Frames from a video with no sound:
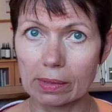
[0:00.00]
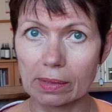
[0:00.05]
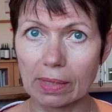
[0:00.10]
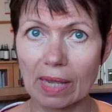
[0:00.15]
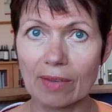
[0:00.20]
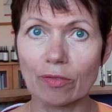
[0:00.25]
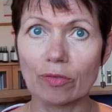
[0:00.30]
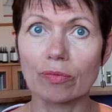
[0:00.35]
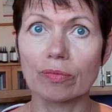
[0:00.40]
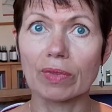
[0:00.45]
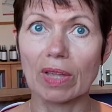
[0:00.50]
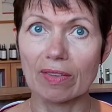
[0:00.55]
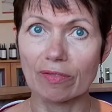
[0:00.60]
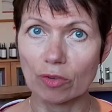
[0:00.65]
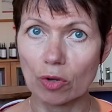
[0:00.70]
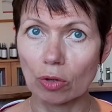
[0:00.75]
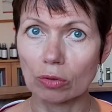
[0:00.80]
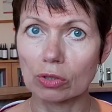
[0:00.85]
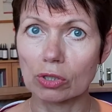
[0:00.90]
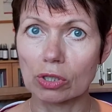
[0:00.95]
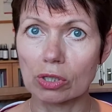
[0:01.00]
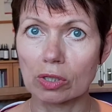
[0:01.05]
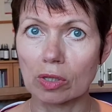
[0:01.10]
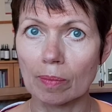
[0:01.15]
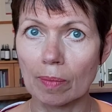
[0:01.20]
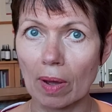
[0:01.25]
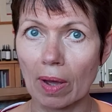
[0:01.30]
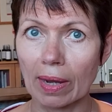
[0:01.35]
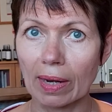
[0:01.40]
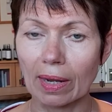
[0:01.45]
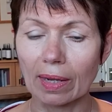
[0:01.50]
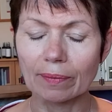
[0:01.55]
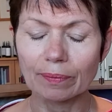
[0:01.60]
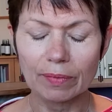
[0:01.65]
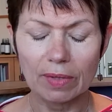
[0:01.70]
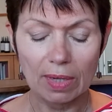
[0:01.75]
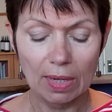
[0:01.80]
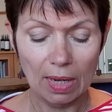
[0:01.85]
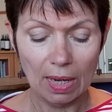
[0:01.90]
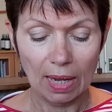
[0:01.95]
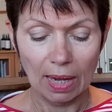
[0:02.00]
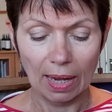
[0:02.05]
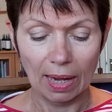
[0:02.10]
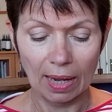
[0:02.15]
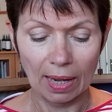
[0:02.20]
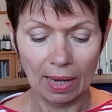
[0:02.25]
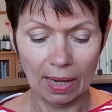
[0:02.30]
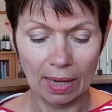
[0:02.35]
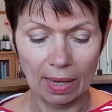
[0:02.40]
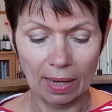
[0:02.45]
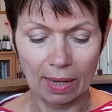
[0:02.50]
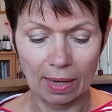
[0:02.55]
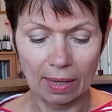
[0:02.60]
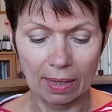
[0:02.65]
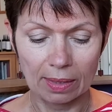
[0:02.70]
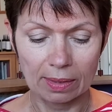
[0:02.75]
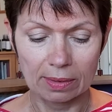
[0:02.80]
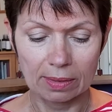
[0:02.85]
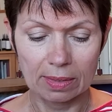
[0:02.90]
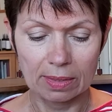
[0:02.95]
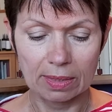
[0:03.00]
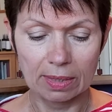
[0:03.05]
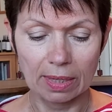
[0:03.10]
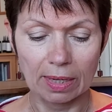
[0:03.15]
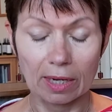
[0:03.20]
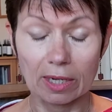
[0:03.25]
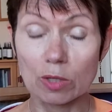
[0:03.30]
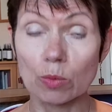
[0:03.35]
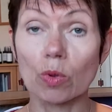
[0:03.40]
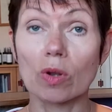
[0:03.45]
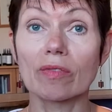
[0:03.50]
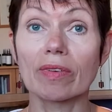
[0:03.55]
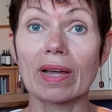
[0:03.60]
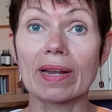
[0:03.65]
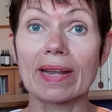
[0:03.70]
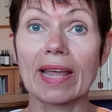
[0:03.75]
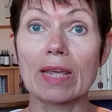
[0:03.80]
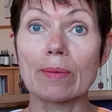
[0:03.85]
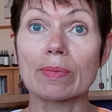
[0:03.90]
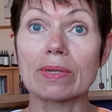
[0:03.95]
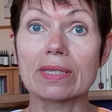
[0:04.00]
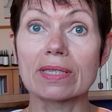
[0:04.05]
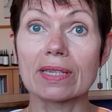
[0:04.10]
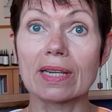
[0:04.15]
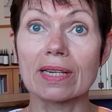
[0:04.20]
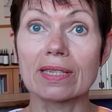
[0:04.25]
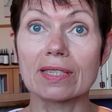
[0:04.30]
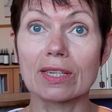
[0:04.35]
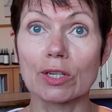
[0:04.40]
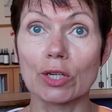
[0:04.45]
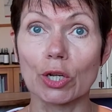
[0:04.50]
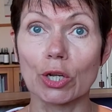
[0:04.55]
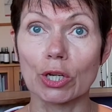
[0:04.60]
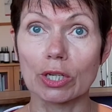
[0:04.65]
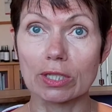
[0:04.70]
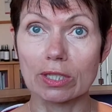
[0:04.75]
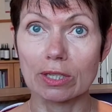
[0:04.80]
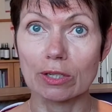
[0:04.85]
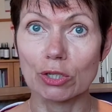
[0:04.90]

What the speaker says: They've gone to the miler, and because one of our neighbours is a nurse,